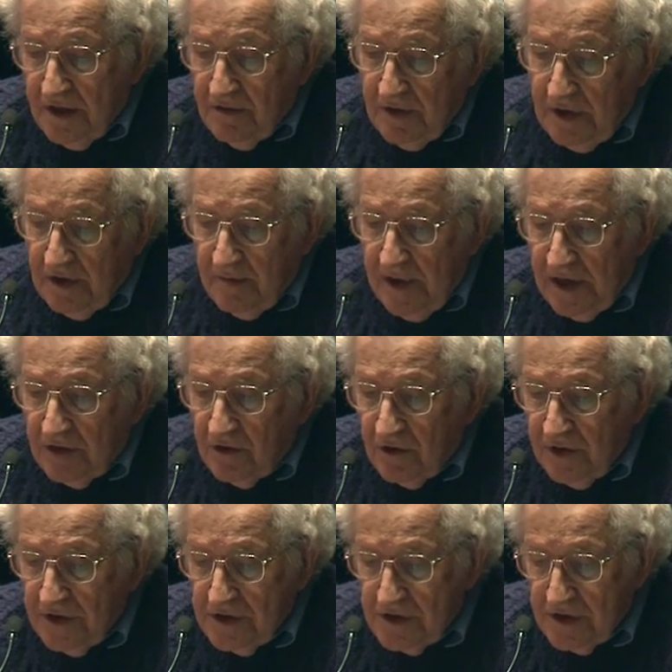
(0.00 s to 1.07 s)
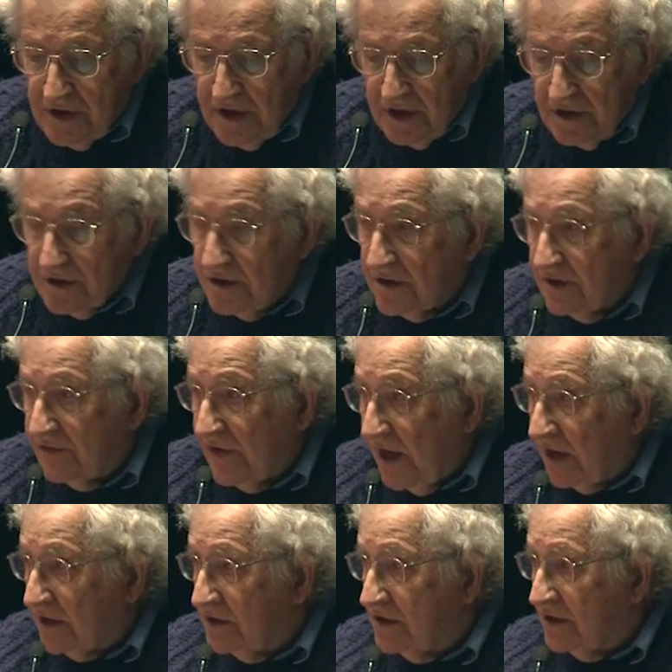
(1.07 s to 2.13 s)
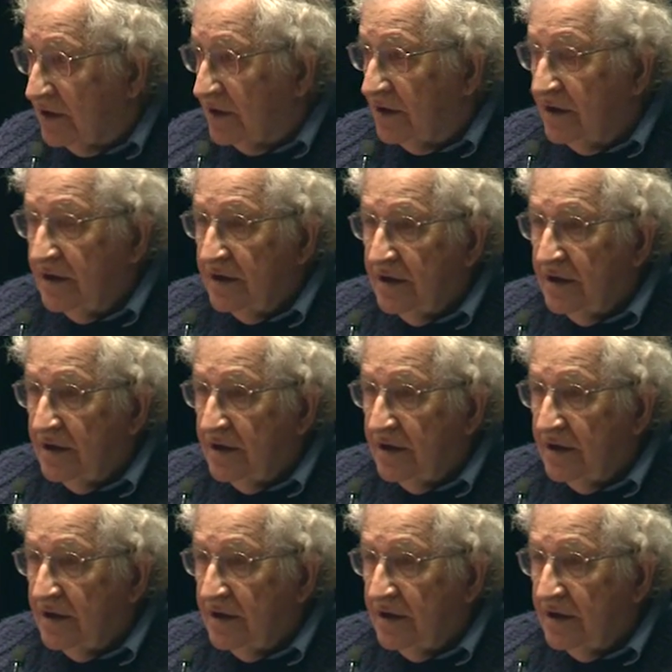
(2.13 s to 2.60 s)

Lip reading: Well, about all these things, the facts are